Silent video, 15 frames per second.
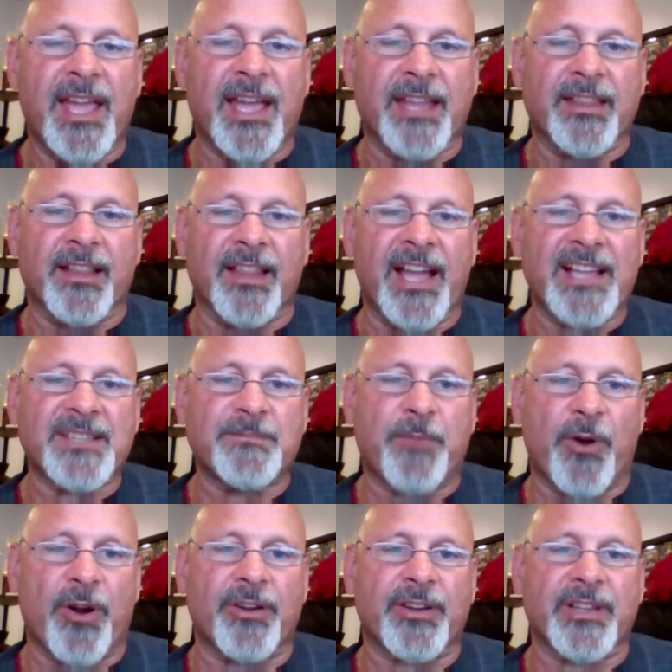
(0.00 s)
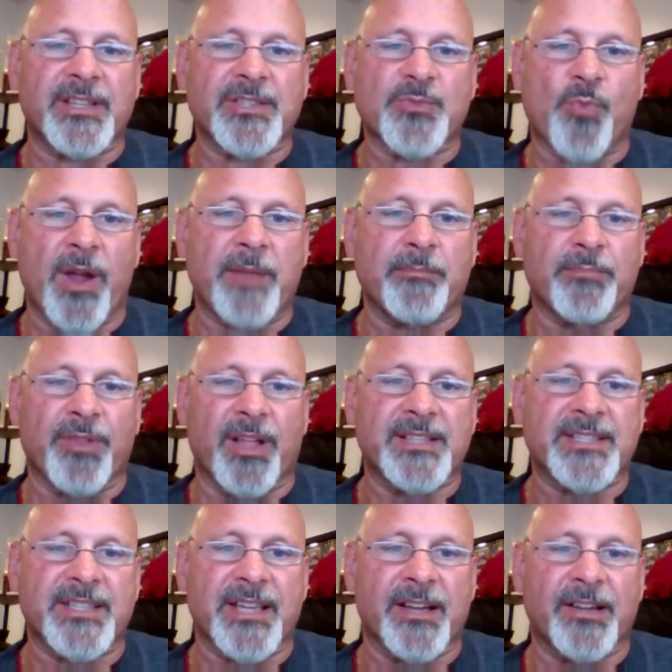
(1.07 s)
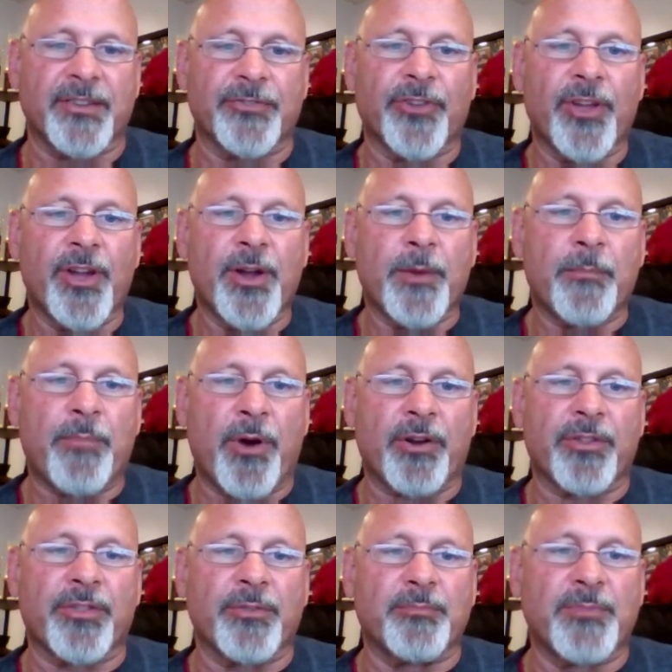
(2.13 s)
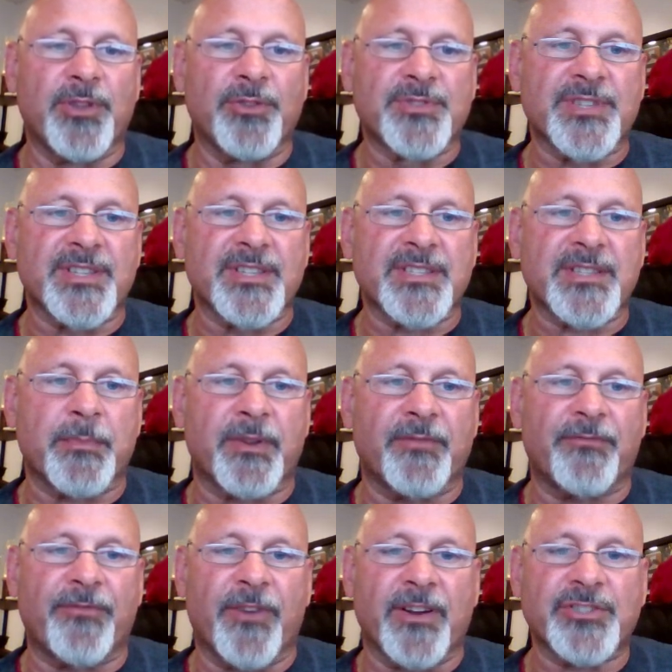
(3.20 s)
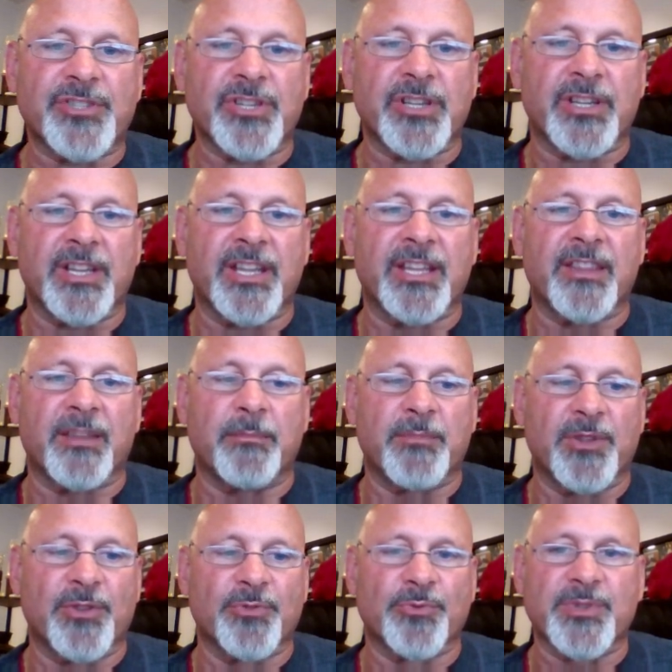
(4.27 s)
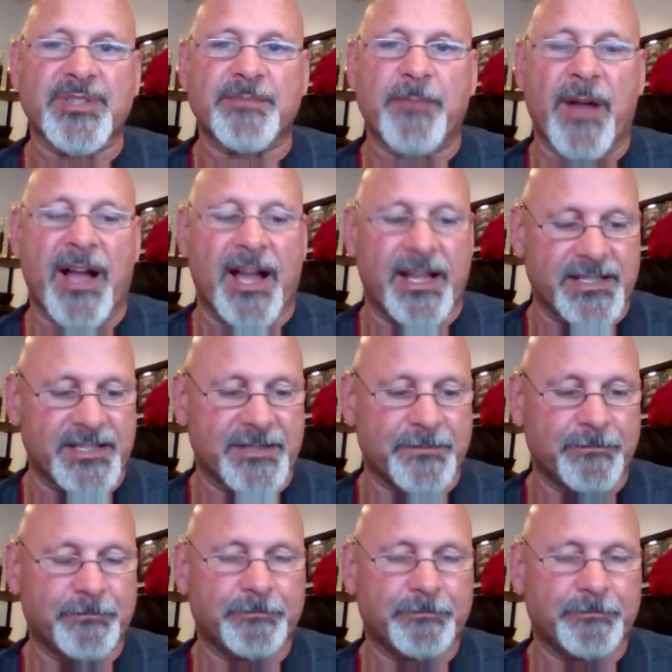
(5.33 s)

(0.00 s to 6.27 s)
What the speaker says: And the last part is white blood cells, part of the immune system and function in the immune response.